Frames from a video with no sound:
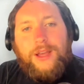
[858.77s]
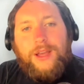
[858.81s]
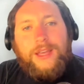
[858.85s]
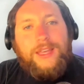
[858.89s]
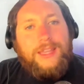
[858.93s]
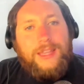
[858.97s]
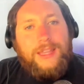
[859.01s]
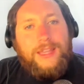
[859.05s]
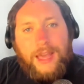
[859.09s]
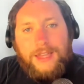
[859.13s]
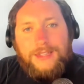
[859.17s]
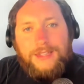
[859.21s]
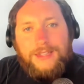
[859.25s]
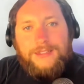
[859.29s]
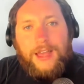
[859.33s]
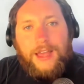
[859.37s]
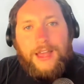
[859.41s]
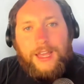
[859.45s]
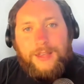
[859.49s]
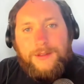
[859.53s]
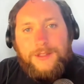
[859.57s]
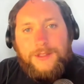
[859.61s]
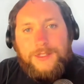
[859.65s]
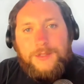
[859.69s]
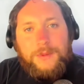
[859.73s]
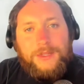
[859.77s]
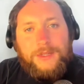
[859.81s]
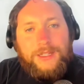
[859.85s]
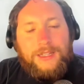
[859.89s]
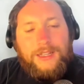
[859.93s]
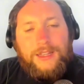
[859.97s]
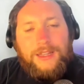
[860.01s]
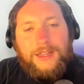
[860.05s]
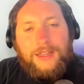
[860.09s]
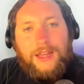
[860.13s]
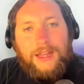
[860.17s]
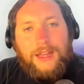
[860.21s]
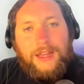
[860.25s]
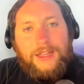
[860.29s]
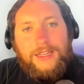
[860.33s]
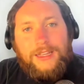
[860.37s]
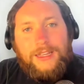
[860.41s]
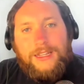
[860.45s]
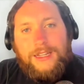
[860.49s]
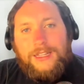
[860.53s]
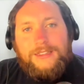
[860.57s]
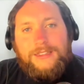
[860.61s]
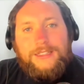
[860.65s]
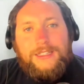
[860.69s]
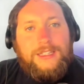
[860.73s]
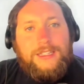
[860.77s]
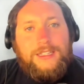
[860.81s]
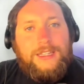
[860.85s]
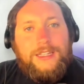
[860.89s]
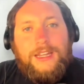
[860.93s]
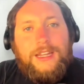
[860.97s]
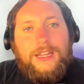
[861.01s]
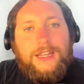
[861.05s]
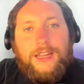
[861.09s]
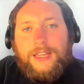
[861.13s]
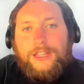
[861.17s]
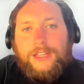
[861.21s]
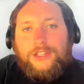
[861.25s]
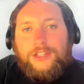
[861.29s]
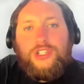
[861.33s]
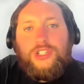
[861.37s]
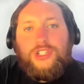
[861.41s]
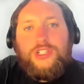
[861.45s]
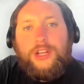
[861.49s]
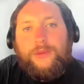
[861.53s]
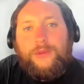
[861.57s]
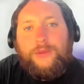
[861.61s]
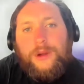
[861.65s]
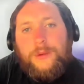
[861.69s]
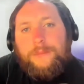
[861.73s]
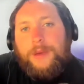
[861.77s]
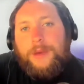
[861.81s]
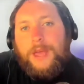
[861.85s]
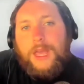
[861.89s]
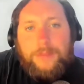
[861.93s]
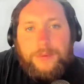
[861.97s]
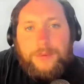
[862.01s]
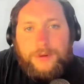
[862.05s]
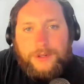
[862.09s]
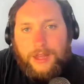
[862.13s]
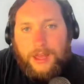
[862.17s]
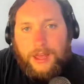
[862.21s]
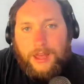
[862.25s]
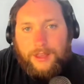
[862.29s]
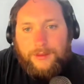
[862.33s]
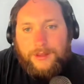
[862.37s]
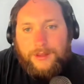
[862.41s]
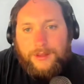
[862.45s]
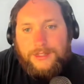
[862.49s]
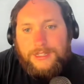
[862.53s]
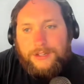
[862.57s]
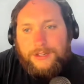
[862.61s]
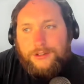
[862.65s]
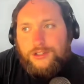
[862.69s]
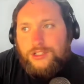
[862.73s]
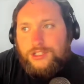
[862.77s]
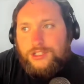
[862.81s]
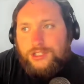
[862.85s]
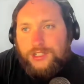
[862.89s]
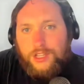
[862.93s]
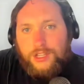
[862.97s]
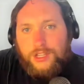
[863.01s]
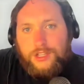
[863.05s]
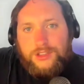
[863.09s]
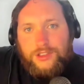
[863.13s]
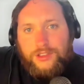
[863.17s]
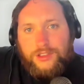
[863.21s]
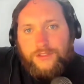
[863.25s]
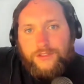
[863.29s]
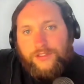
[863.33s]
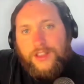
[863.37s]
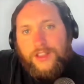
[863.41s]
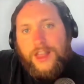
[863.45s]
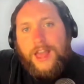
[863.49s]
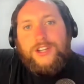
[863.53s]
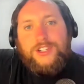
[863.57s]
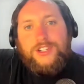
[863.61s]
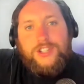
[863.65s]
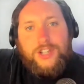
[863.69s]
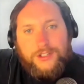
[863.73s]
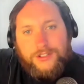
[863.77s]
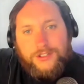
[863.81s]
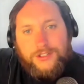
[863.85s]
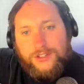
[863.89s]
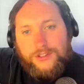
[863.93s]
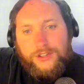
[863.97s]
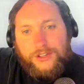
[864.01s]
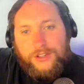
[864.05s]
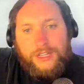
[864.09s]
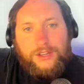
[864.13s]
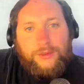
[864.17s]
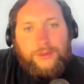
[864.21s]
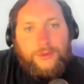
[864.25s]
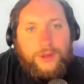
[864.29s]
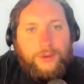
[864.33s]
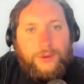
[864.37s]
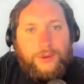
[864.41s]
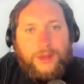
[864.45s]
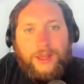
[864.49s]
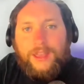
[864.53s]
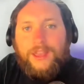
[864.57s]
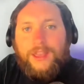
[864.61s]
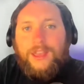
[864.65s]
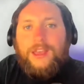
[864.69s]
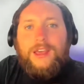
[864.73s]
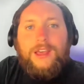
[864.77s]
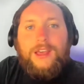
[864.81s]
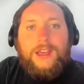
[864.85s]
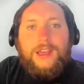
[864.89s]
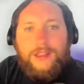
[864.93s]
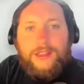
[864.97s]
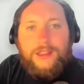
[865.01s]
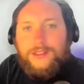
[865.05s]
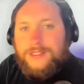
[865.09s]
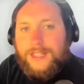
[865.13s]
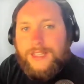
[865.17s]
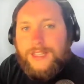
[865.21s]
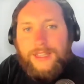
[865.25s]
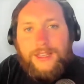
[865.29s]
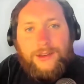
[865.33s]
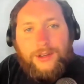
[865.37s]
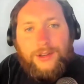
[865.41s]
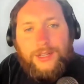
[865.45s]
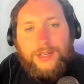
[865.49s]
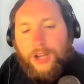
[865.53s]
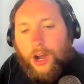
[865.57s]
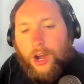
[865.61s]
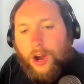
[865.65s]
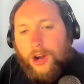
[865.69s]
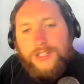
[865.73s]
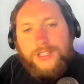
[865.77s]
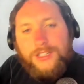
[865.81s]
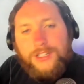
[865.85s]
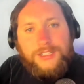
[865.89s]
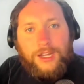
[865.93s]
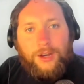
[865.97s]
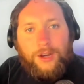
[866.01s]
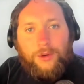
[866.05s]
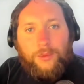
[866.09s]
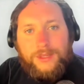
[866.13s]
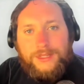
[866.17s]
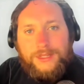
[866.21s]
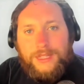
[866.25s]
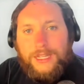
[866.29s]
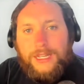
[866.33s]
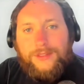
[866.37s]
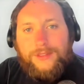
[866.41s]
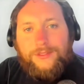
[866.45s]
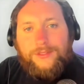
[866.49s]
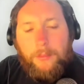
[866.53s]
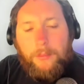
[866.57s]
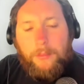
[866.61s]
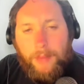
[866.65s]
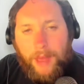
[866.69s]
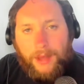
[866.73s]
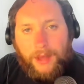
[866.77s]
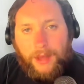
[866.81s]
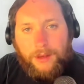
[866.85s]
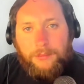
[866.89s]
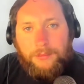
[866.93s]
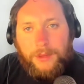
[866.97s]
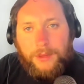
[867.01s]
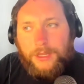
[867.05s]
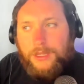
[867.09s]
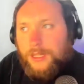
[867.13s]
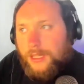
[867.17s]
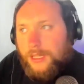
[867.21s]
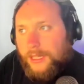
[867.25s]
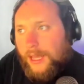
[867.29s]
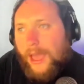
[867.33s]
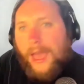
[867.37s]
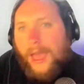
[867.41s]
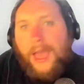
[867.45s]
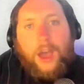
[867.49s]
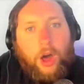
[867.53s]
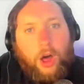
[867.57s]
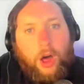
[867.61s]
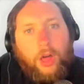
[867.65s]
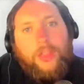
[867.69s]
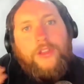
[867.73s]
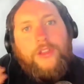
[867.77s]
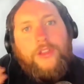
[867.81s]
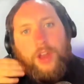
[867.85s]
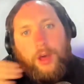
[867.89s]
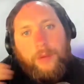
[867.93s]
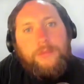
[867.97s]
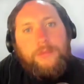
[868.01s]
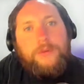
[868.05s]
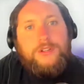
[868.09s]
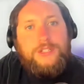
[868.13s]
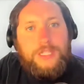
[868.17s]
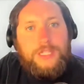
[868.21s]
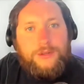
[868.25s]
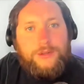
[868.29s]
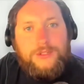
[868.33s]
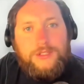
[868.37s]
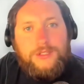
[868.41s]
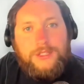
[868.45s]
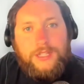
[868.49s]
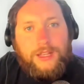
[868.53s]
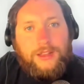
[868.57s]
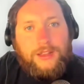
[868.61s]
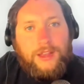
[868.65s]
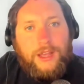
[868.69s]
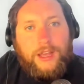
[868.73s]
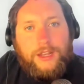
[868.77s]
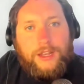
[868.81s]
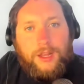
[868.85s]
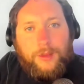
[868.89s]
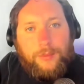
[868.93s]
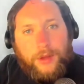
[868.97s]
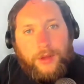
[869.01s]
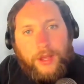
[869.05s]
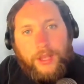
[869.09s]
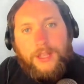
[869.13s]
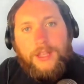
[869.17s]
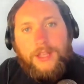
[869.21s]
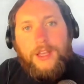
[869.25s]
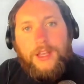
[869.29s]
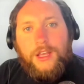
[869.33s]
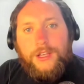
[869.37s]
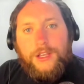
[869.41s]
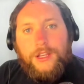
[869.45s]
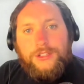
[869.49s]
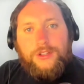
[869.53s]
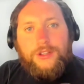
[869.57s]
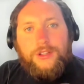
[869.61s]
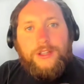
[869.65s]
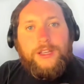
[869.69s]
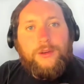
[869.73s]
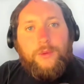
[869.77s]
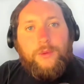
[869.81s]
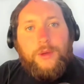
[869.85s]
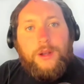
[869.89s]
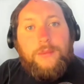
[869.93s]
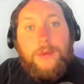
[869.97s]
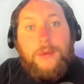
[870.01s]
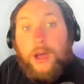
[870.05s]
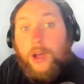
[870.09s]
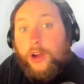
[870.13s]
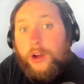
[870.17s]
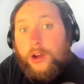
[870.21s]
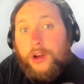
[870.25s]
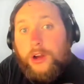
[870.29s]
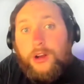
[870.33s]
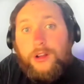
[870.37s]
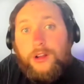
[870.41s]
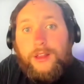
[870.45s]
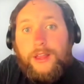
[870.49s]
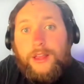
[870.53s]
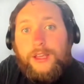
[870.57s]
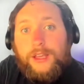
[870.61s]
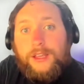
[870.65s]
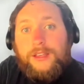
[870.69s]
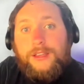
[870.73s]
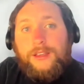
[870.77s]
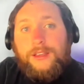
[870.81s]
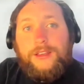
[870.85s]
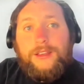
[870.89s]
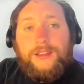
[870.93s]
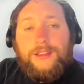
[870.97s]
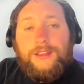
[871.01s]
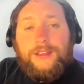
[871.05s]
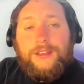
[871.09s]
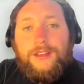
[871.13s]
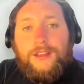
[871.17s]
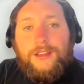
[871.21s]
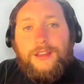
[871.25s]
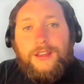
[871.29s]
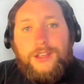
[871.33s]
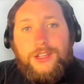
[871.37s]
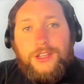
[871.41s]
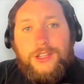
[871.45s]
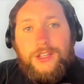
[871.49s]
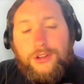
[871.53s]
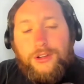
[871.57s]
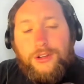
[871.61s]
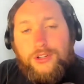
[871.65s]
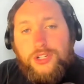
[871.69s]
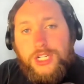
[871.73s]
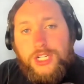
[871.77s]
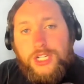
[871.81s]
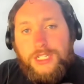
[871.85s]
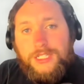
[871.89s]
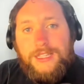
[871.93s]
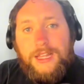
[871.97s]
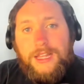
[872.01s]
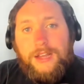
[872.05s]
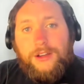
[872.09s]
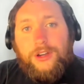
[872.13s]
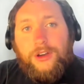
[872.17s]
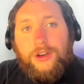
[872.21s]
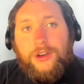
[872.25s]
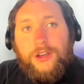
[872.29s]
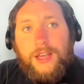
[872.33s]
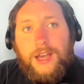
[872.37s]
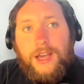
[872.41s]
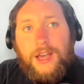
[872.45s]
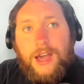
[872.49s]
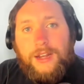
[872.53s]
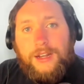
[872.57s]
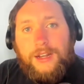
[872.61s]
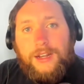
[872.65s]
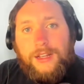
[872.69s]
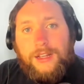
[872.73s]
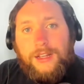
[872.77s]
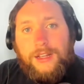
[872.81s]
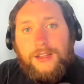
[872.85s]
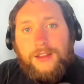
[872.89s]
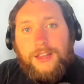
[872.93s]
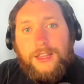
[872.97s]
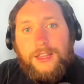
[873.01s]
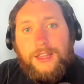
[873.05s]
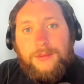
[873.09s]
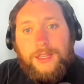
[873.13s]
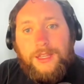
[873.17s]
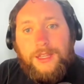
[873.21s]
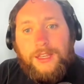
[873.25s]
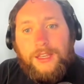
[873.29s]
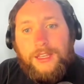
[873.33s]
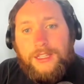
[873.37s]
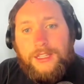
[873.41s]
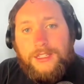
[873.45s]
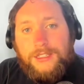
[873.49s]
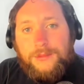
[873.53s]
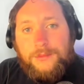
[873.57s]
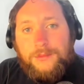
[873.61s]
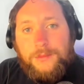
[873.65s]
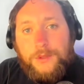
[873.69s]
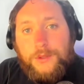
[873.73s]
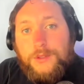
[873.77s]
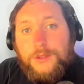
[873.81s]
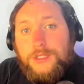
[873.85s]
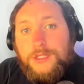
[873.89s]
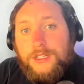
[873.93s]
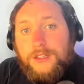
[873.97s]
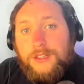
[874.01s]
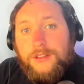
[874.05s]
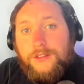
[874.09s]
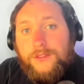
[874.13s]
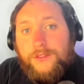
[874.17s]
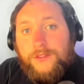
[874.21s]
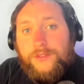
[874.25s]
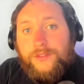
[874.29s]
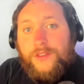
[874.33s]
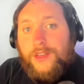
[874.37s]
but he has documents but it, it didn't it didn't like sh- there weren't paper documents they're just a flash on the screen and went away it's like hard to tell what that even meant but all the numbers he was saying lined up right so like what about her like you know she's now going on and claiming he's abusive